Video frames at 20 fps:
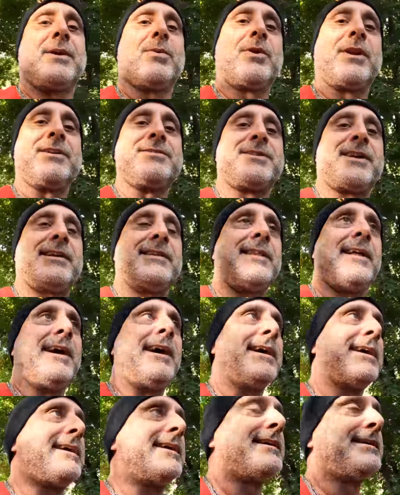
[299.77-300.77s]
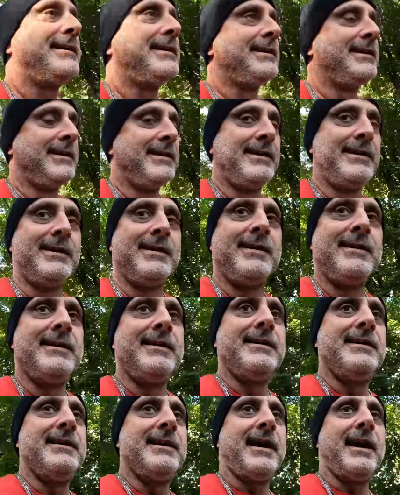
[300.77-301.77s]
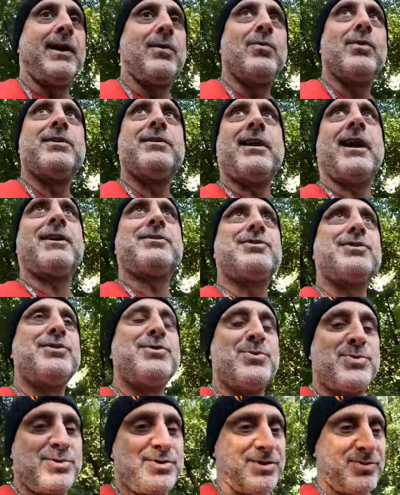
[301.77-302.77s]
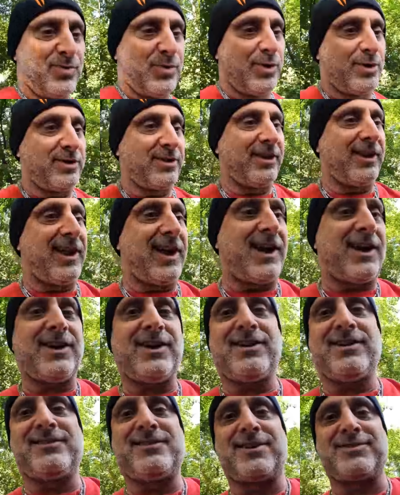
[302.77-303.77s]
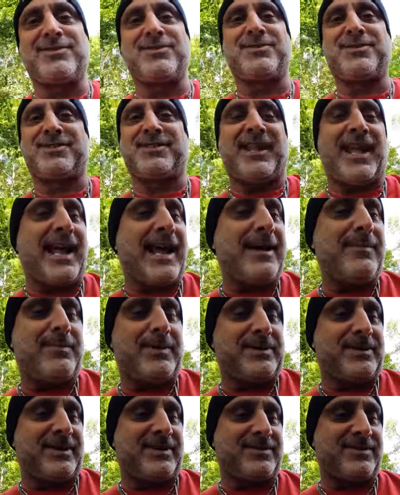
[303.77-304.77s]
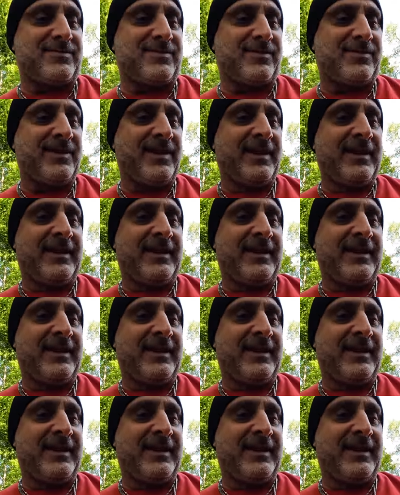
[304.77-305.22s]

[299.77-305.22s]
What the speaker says: Now, when I say lock, I wouldn't actually use the word lock. It doesn't snap. It doesn't,